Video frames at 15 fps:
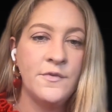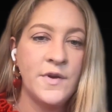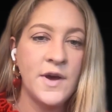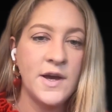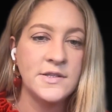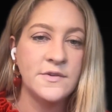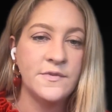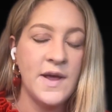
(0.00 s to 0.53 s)

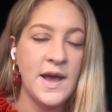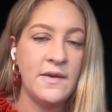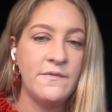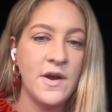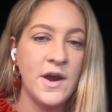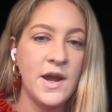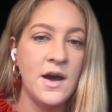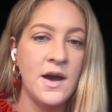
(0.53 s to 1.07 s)
flies the flag
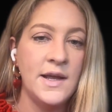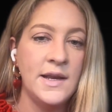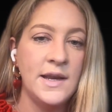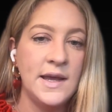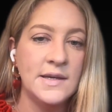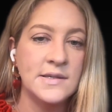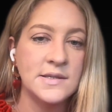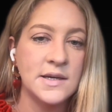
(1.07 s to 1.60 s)
very
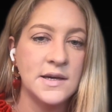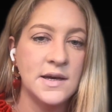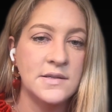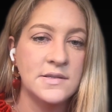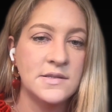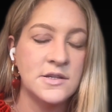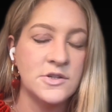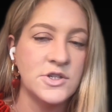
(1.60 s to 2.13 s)
highly as
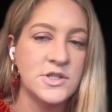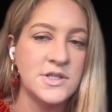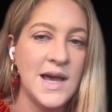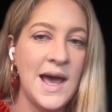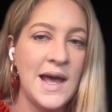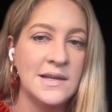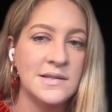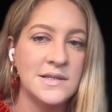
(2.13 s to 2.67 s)
such a
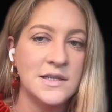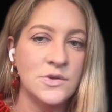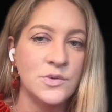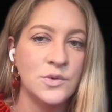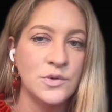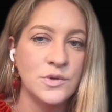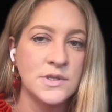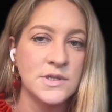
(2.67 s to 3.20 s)
talented
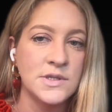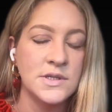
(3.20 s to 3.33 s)
horse,